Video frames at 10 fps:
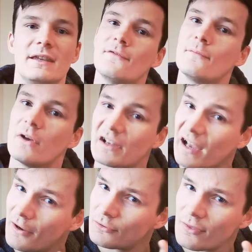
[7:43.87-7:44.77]
even a
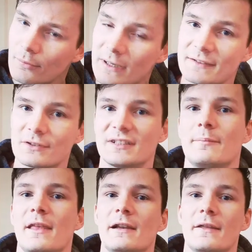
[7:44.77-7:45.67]
counter thrust or
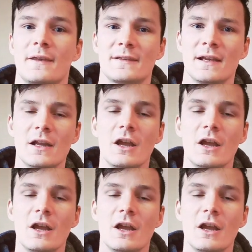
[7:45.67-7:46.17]
something like this.